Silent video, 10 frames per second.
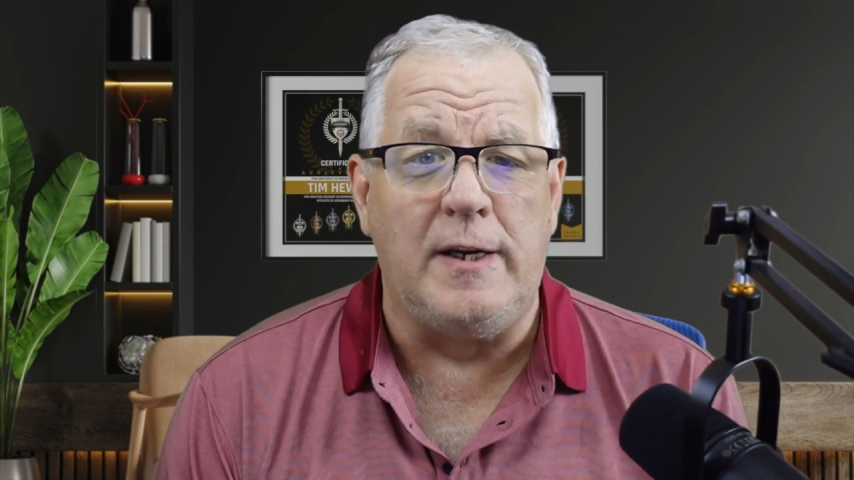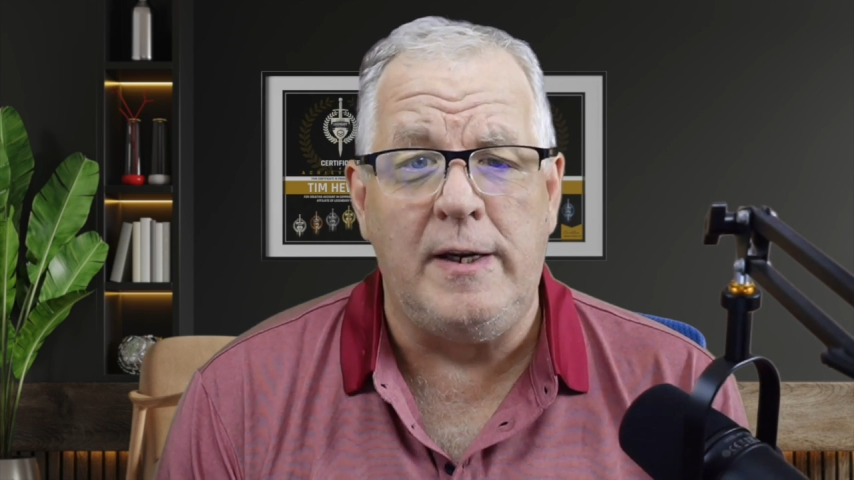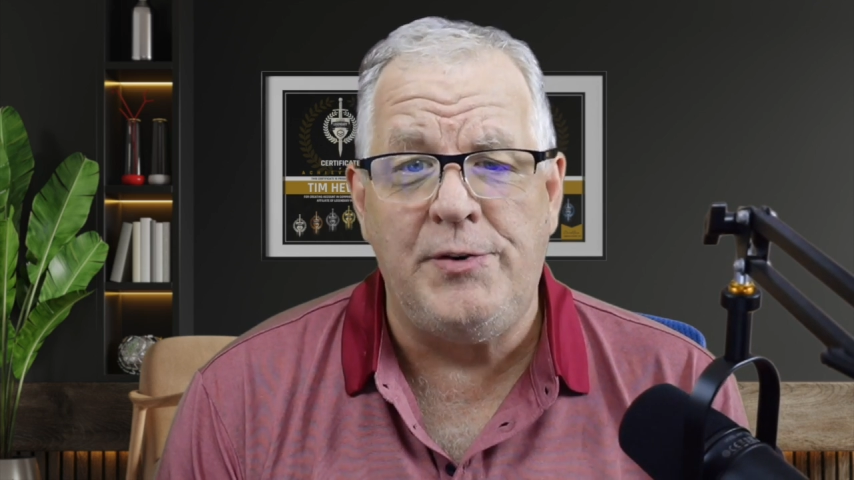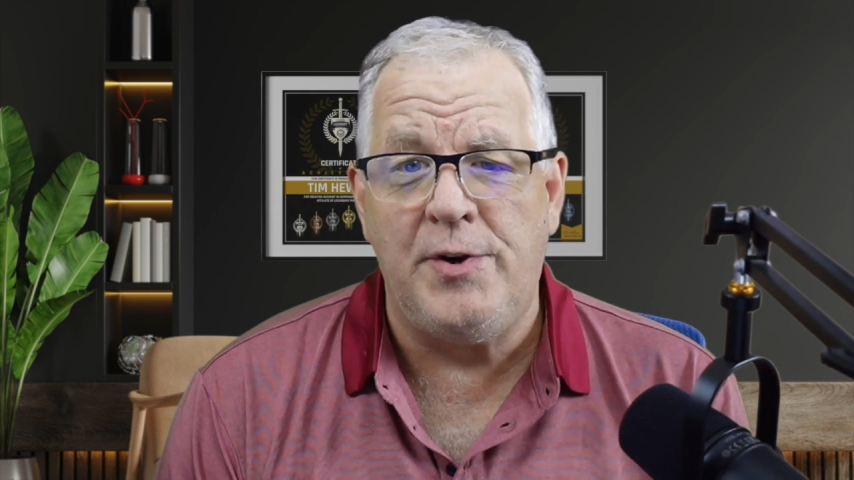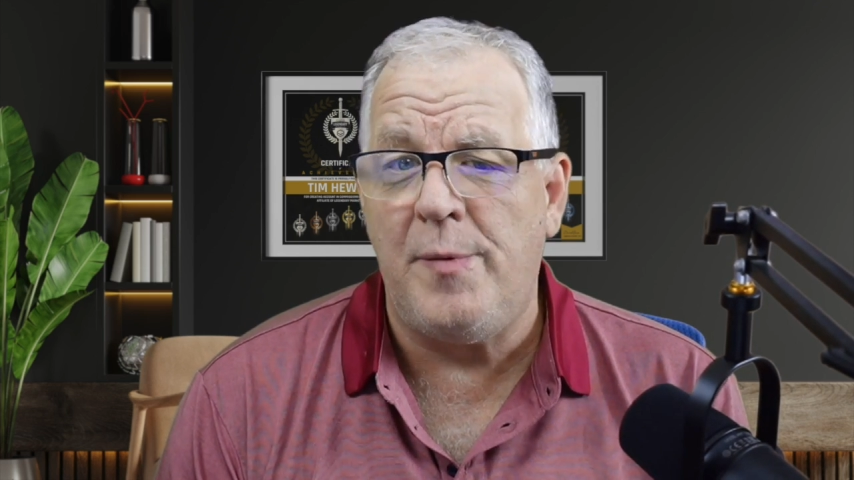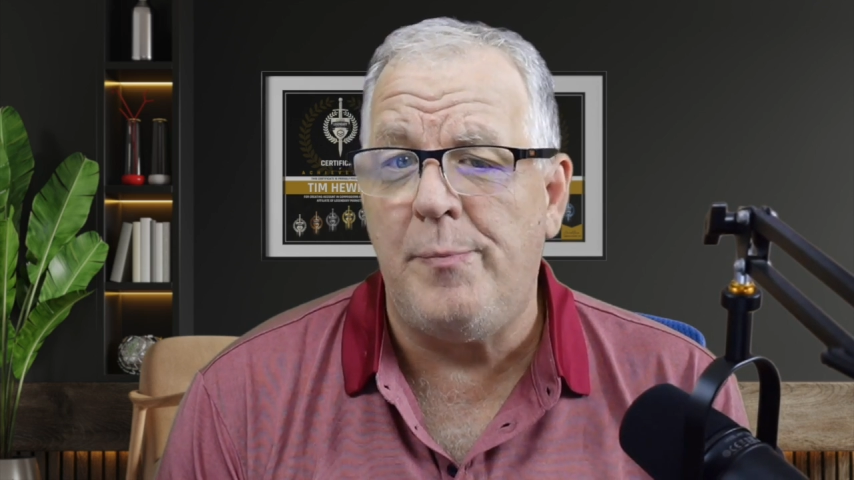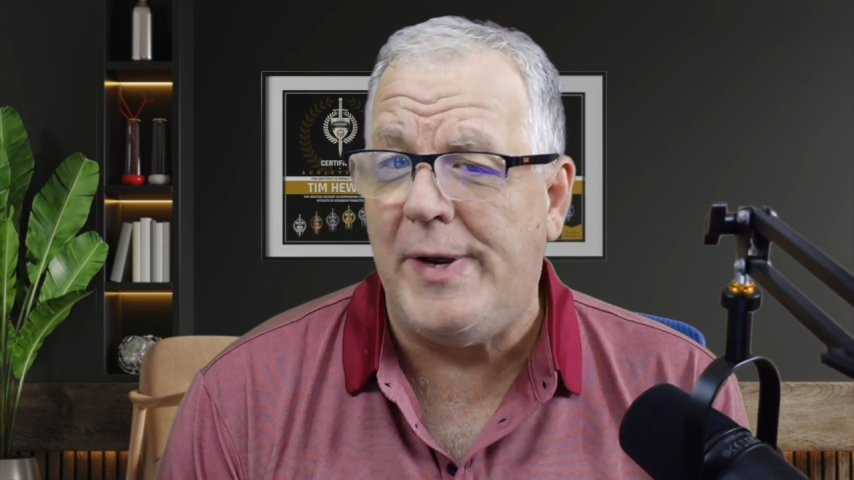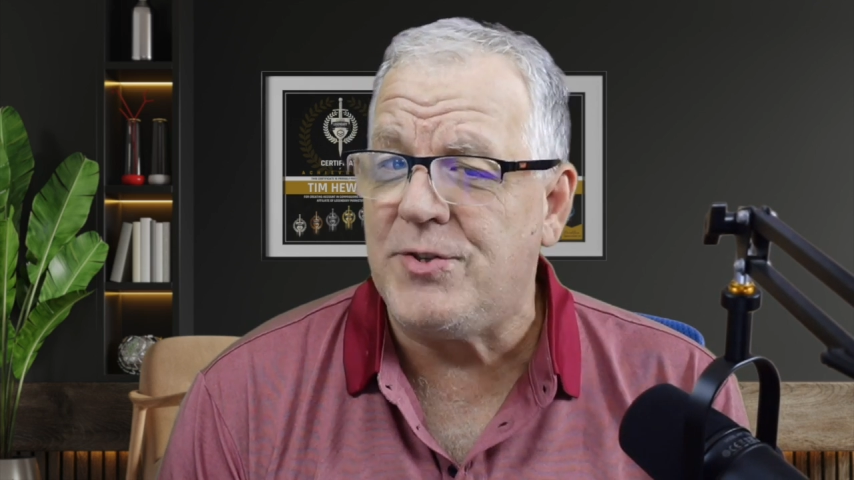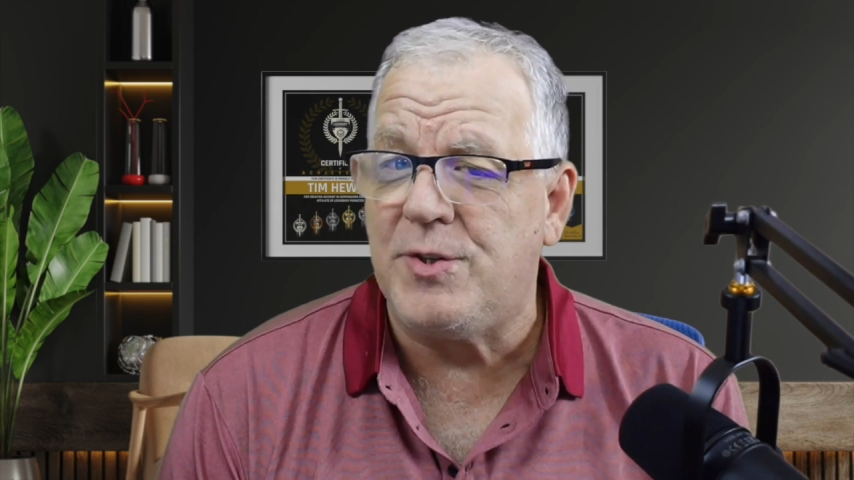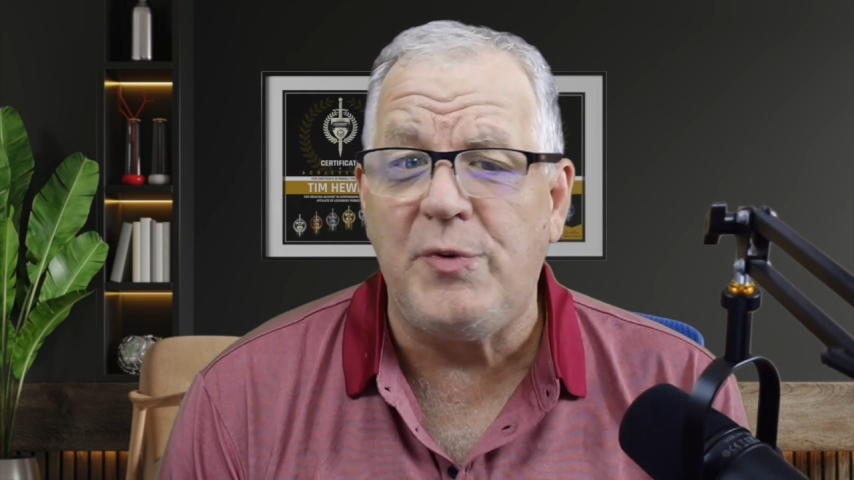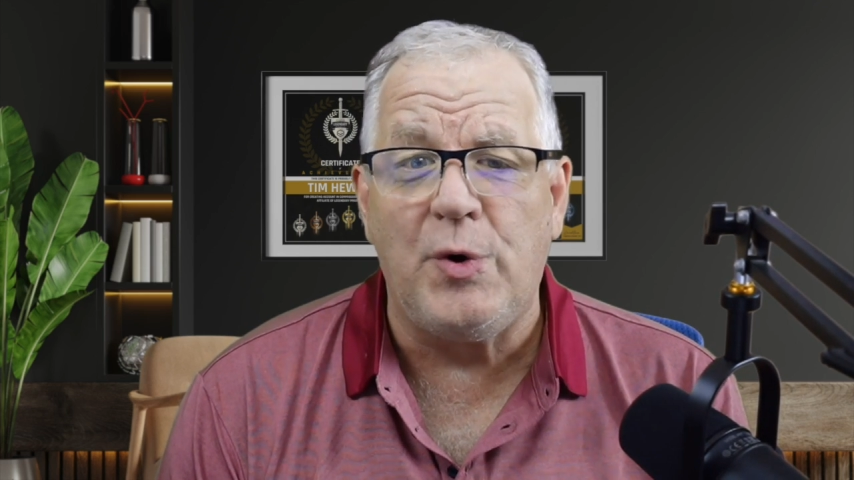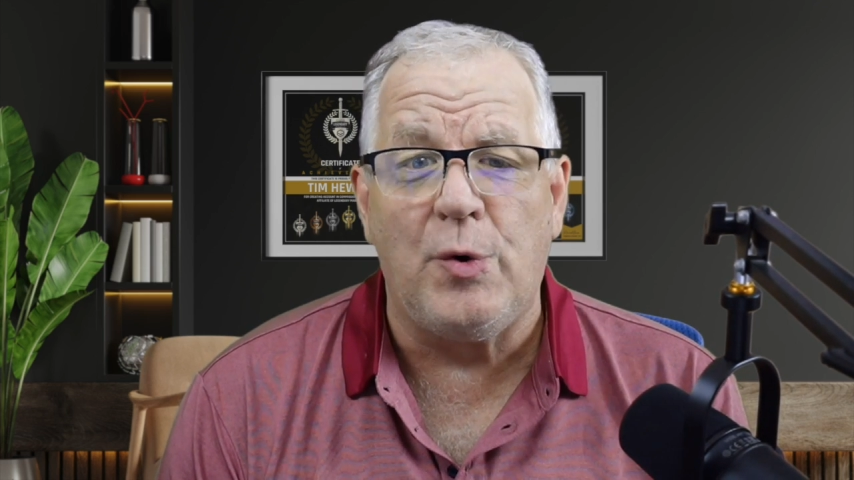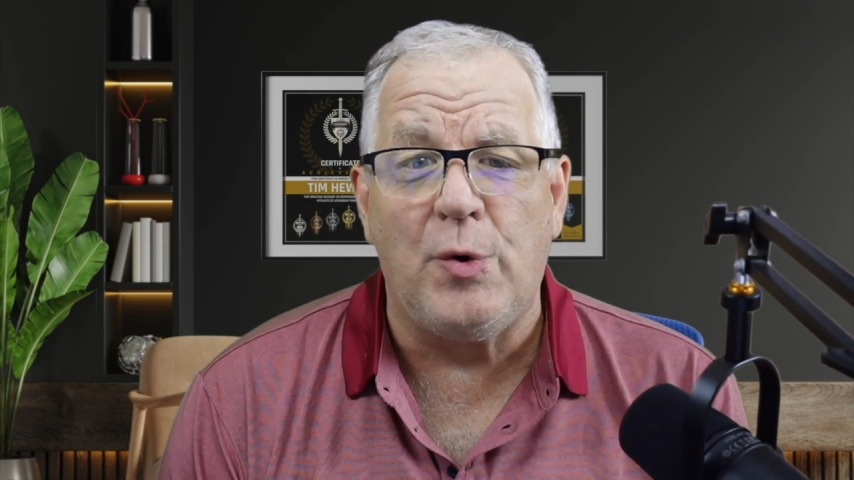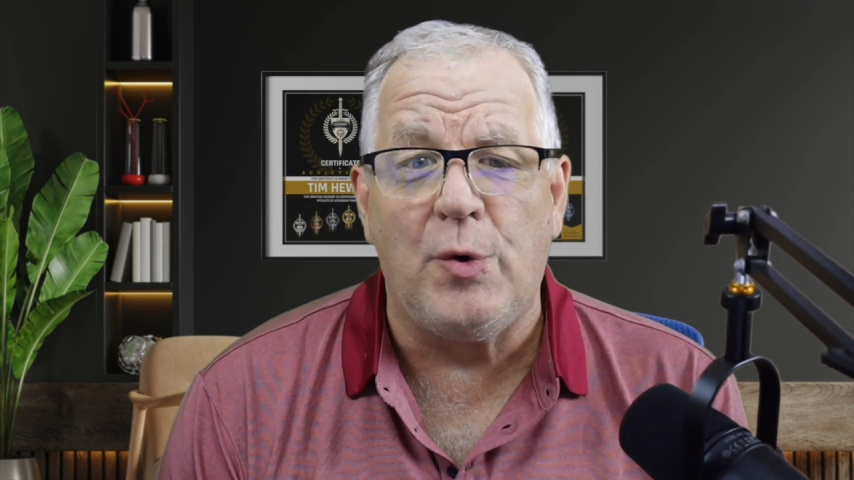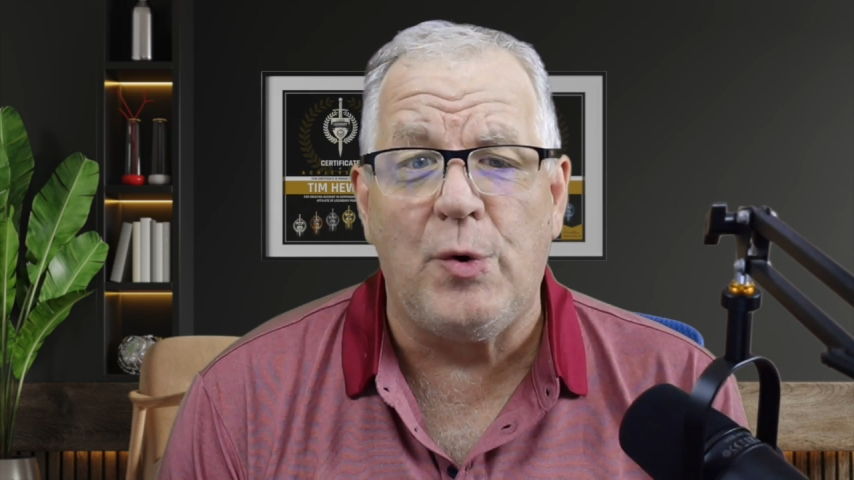into the best of your
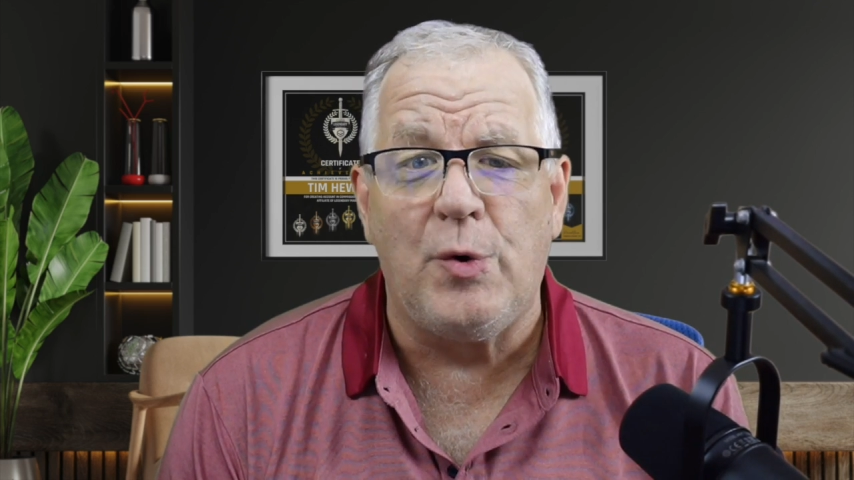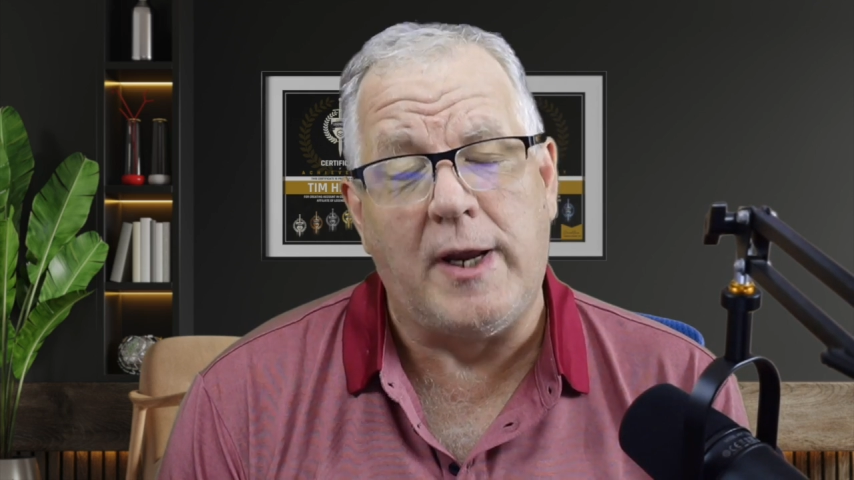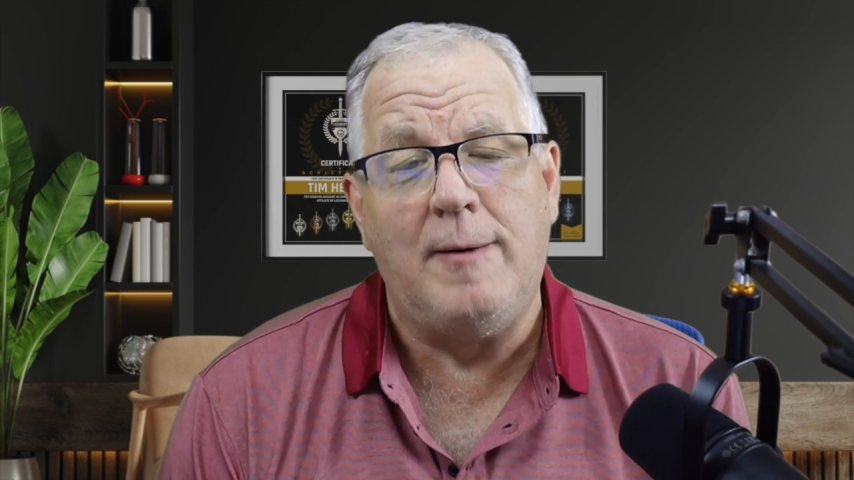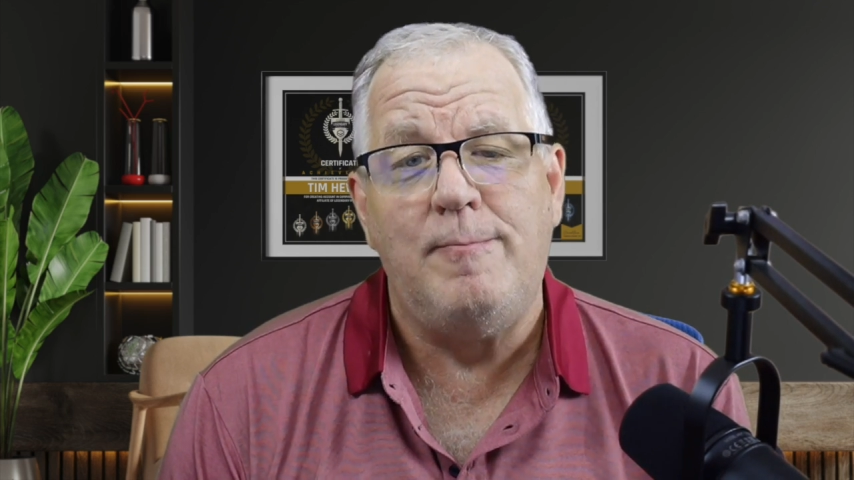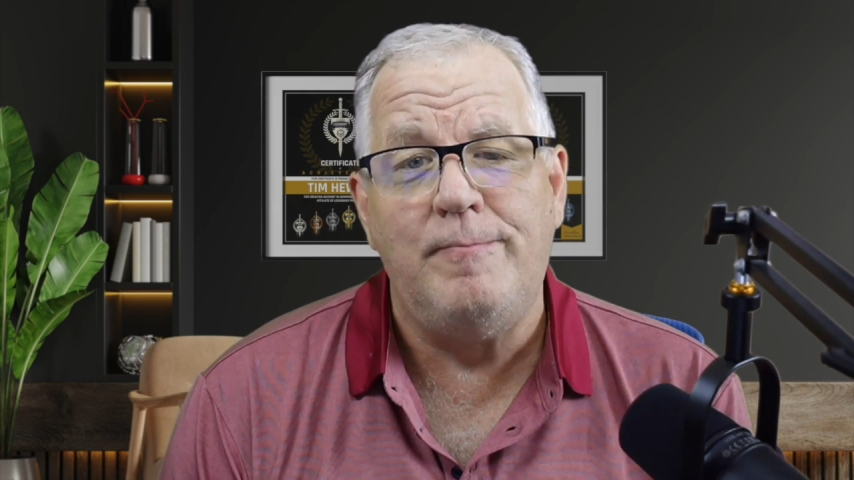ability.